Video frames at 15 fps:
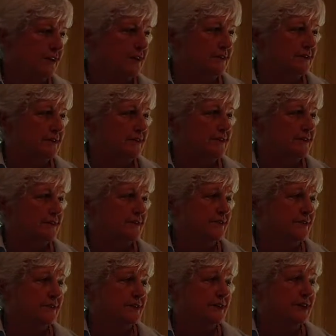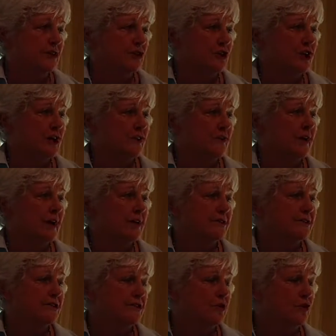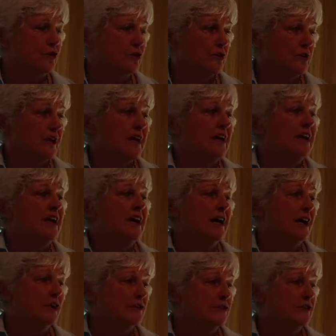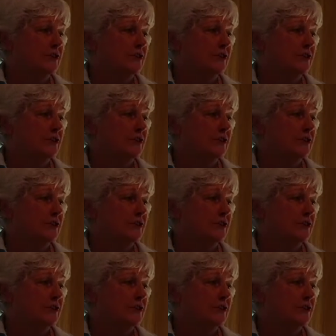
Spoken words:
is that the educator has to learn how to